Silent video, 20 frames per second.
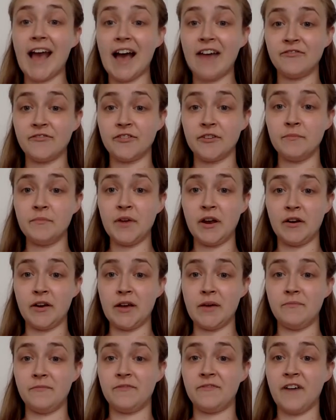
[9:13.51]
after
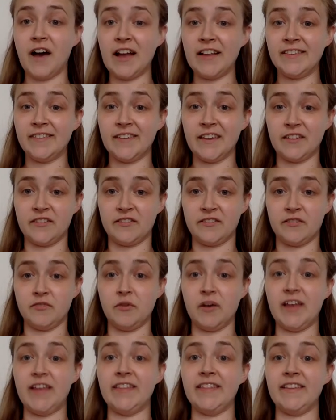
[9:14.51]
Miriam finds
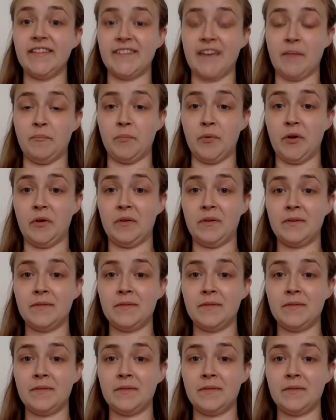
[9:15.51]
Yeshua in the temple.